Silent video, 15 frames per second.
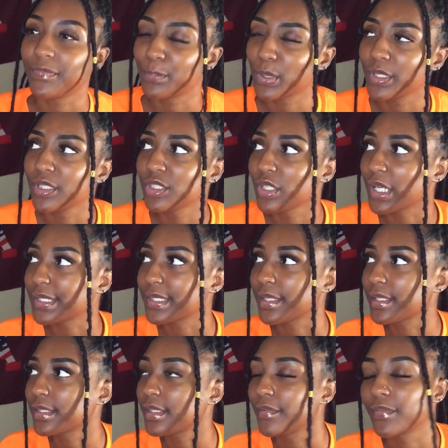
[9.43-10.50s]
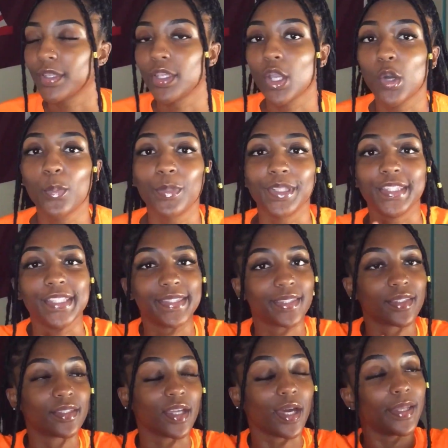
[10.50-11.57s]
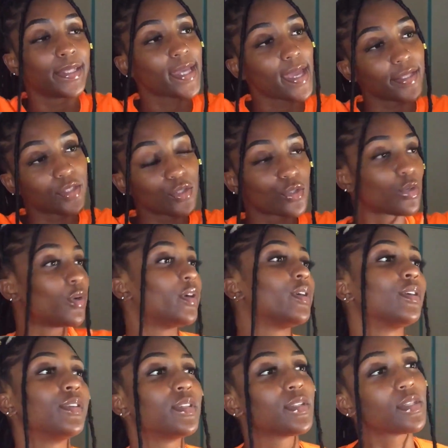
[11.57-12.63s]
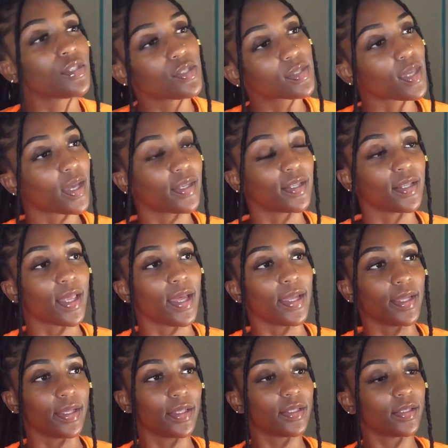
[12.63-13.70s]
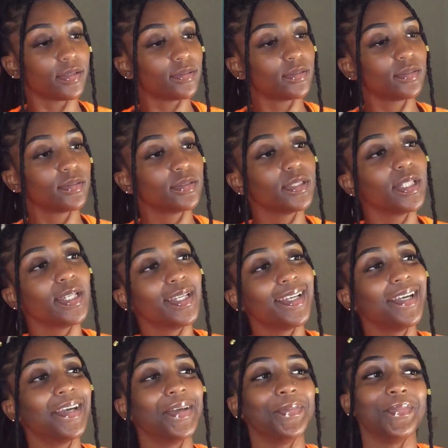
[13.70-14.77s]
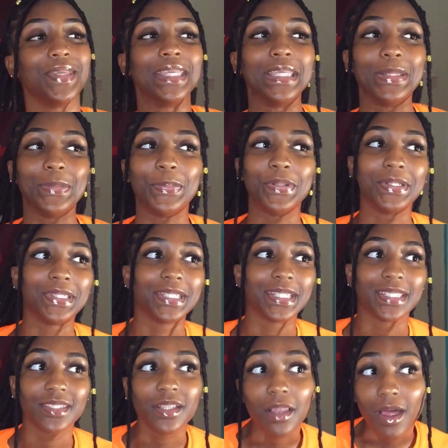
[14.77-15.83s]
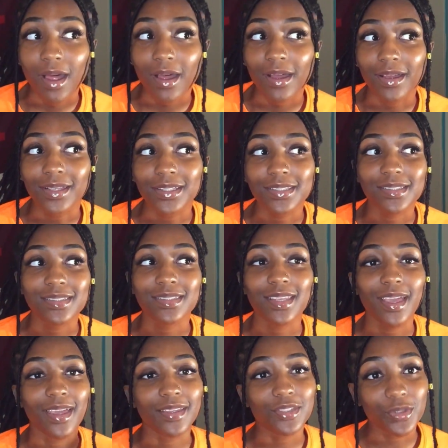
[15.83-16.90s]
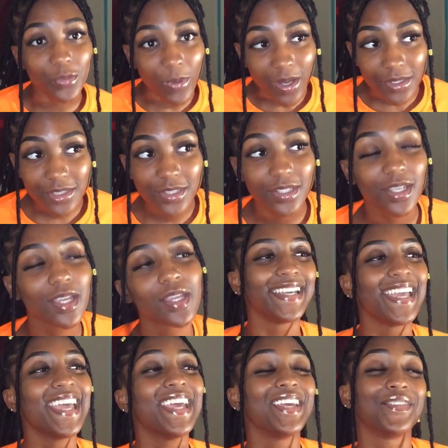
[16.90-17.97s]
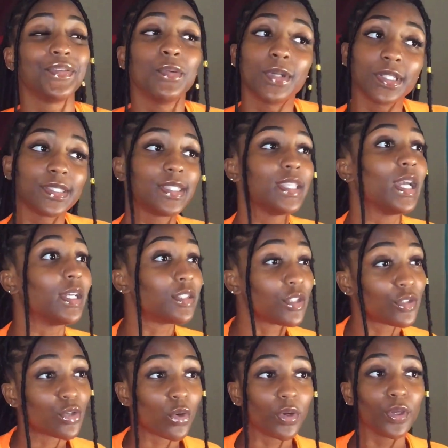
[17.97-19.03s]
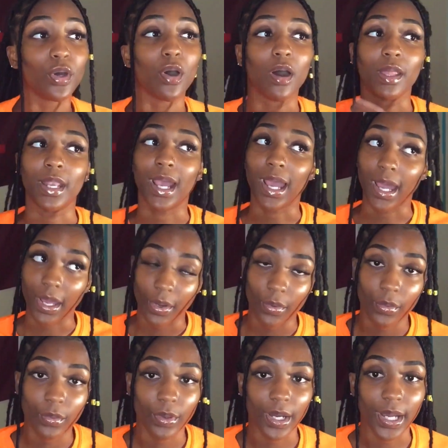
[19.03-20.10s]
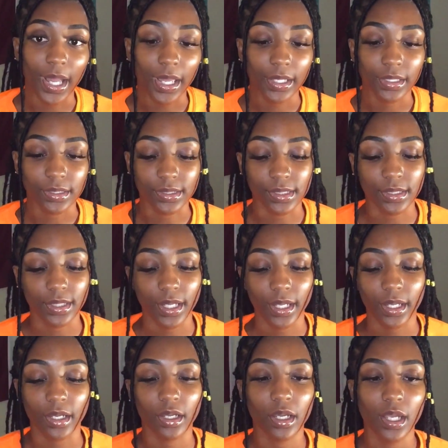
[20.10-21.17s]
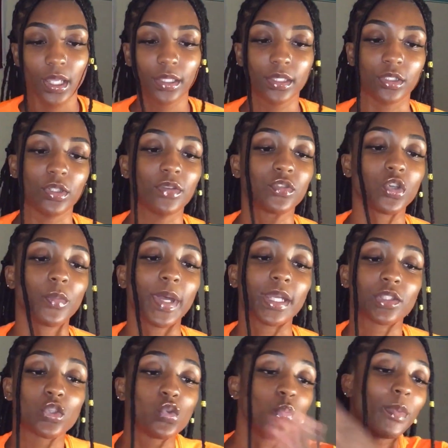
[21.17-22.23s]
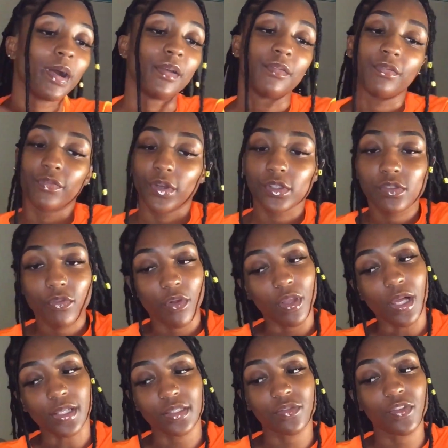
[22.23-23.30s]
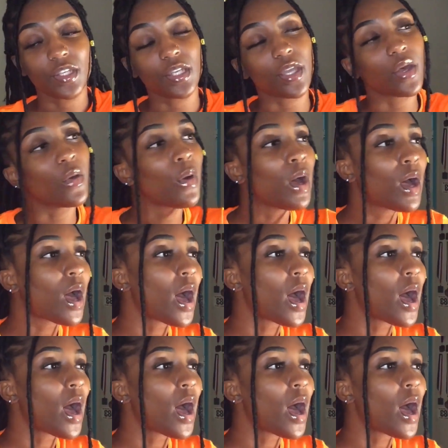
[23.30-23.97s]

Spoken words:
pretty sure I said this in the video, but this is not a tutorial. This is just kind of like me putting in the locks and you watching. If you want to see a tutorial on how I did the hair, then you have to go back to my first faux locks video